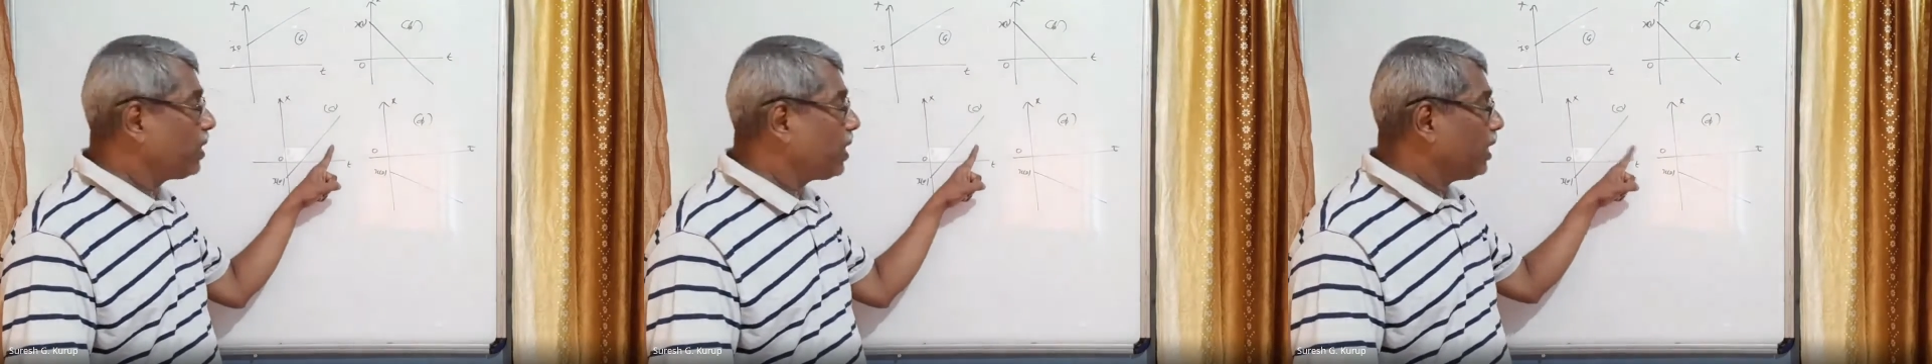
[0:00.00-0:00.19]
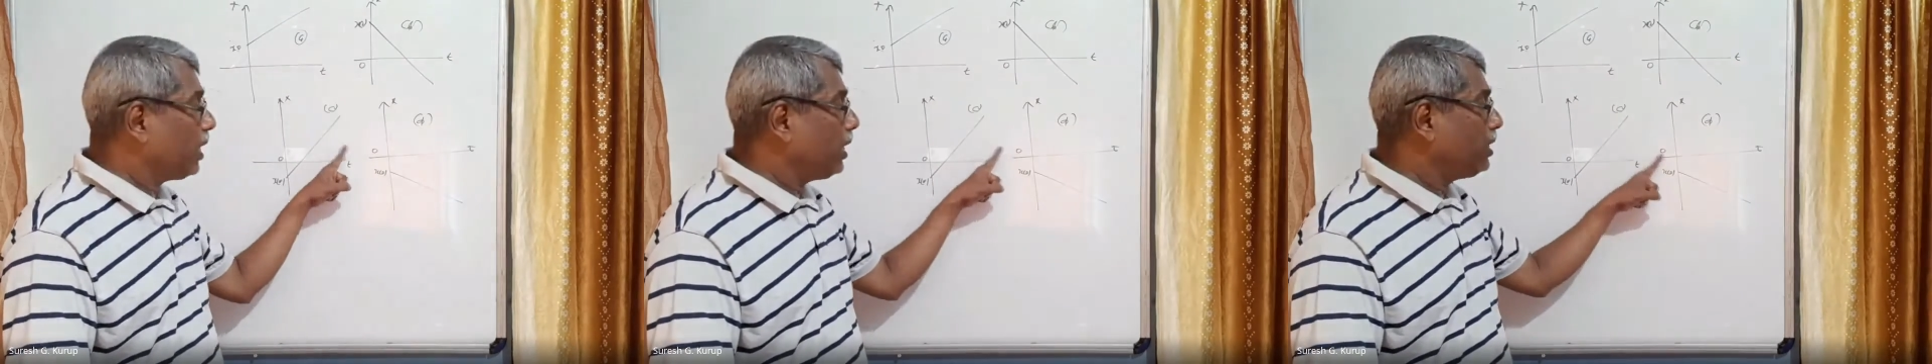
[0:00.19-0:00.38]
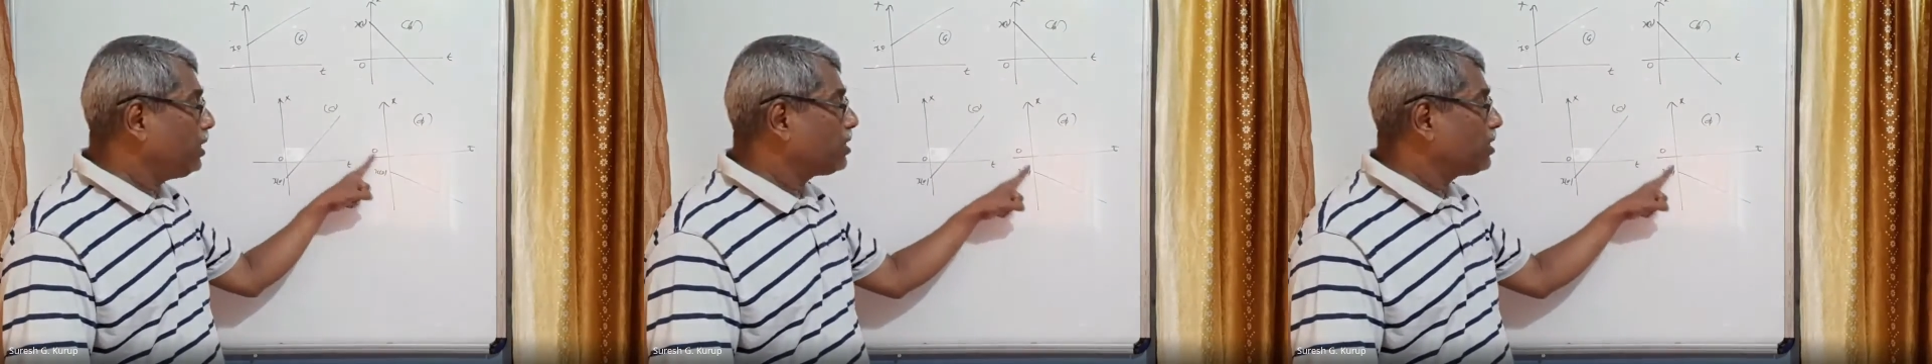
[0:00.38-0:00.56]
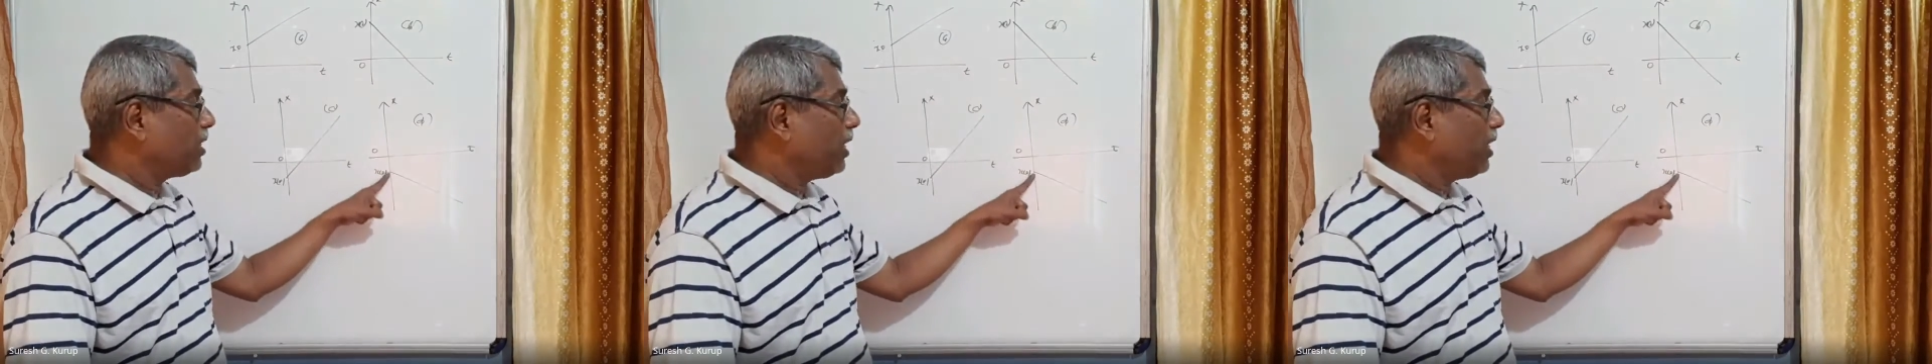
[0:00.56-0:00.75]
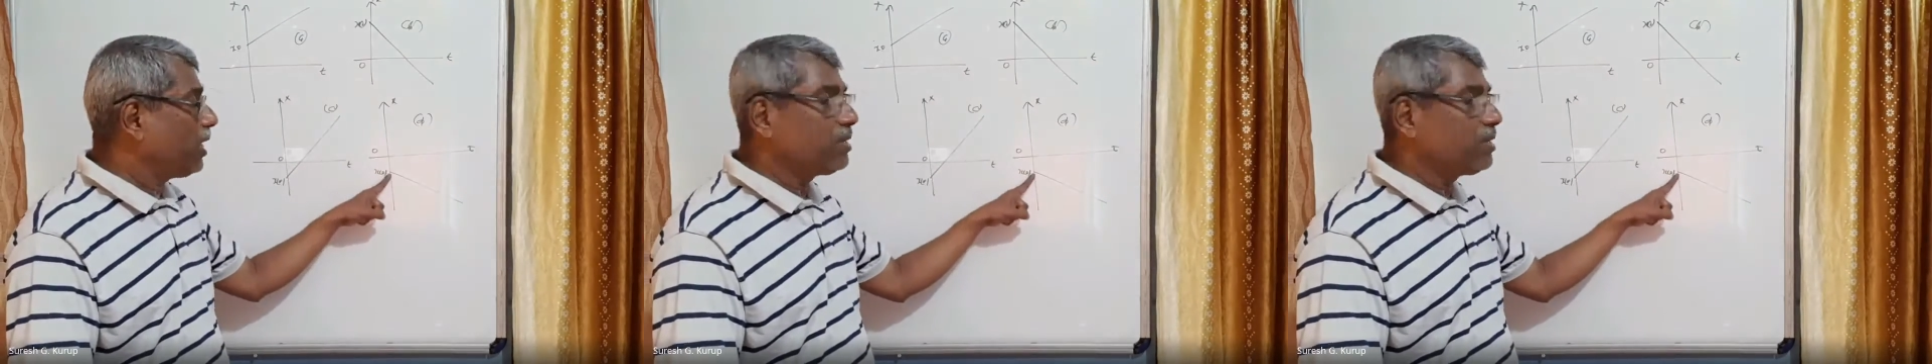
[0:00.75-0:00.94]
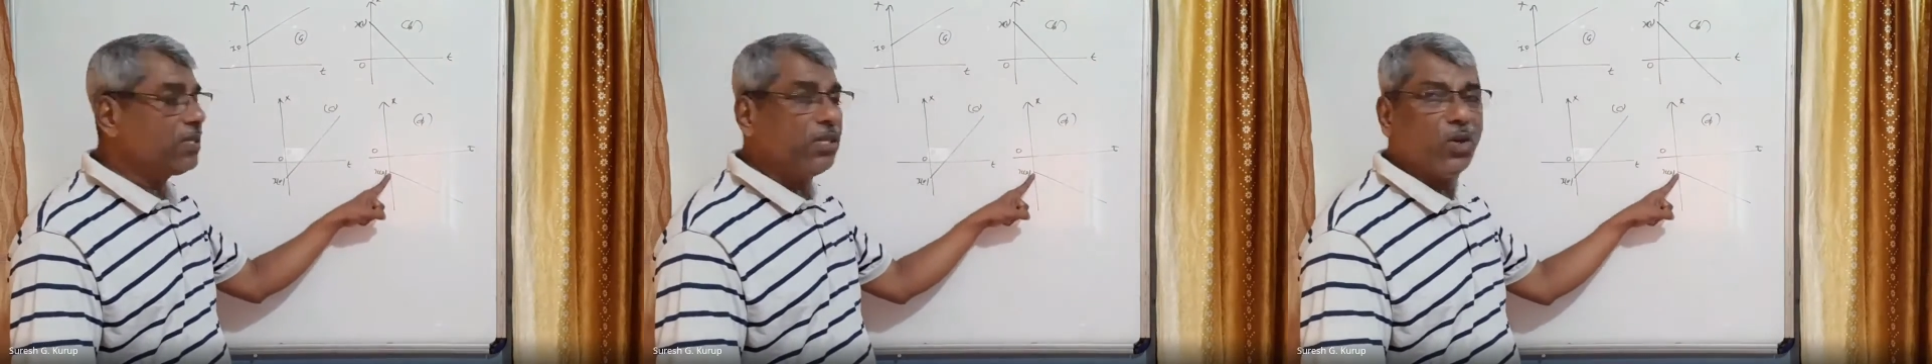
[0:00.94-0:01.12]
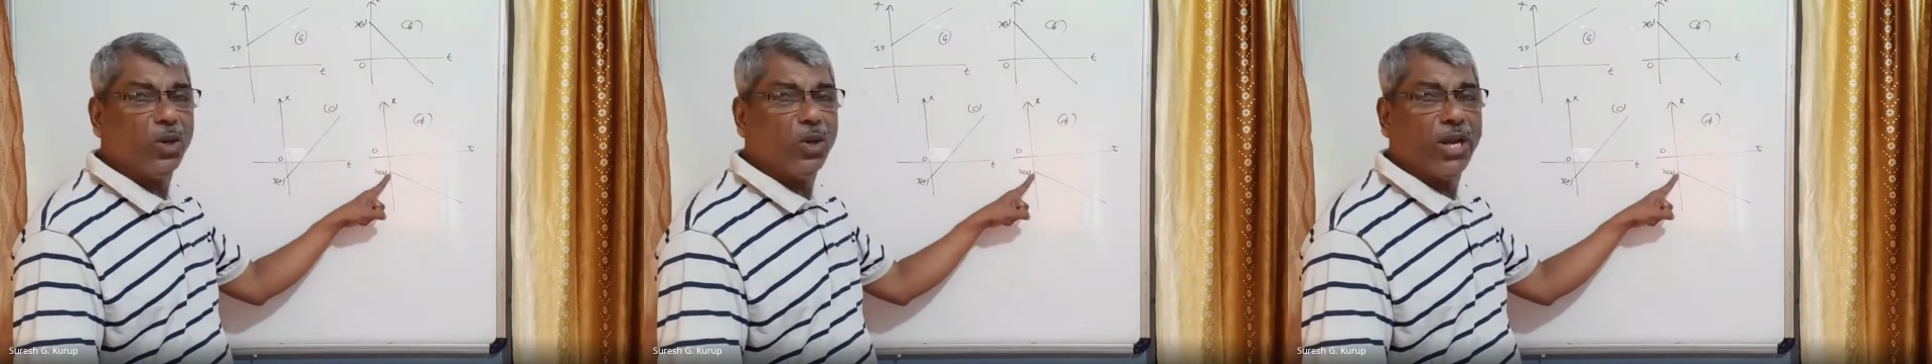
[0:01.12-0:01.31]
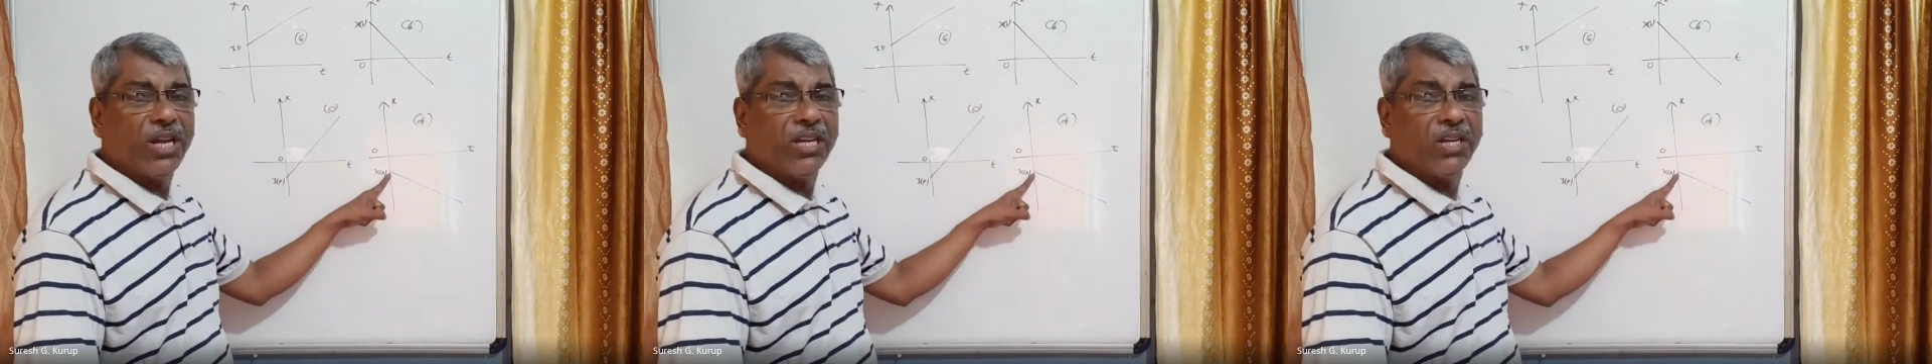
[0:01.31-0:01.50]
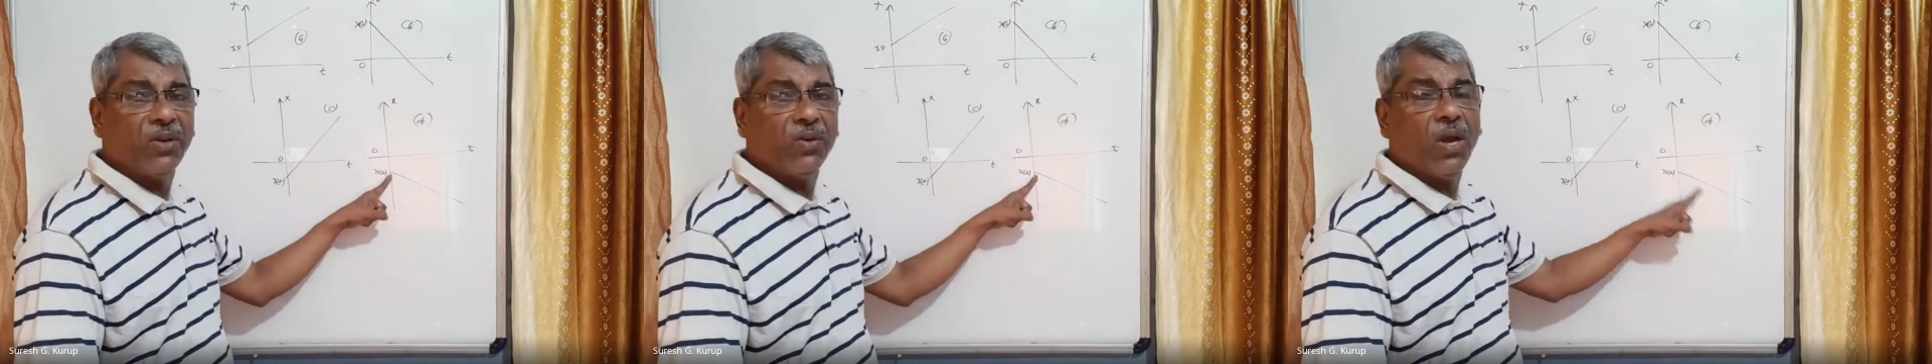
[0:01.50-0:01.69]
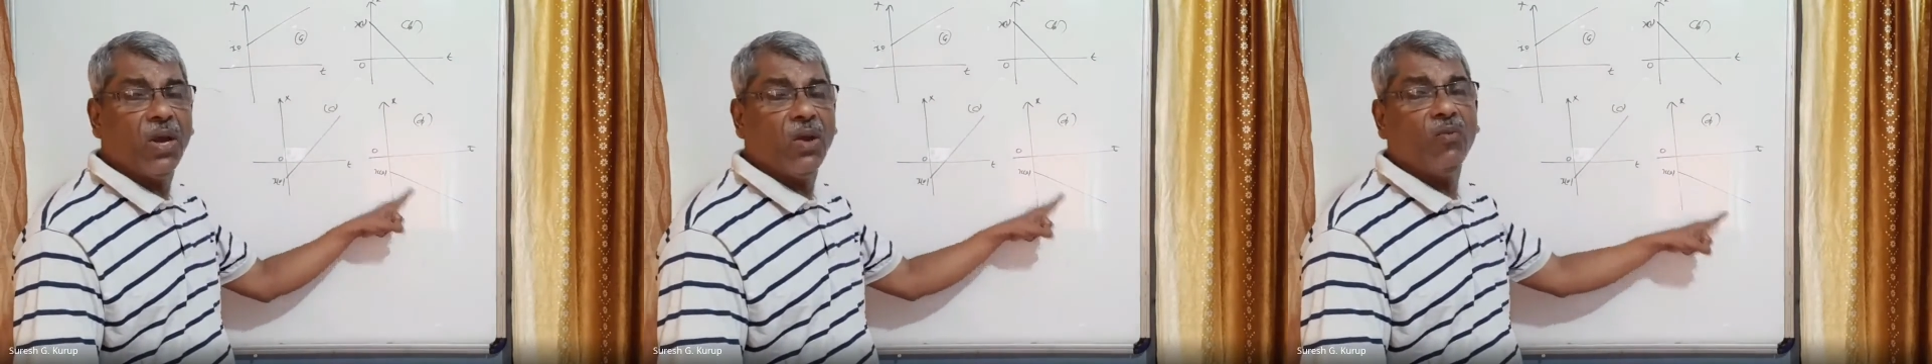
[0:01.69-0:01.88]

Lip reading: In this x0 negative,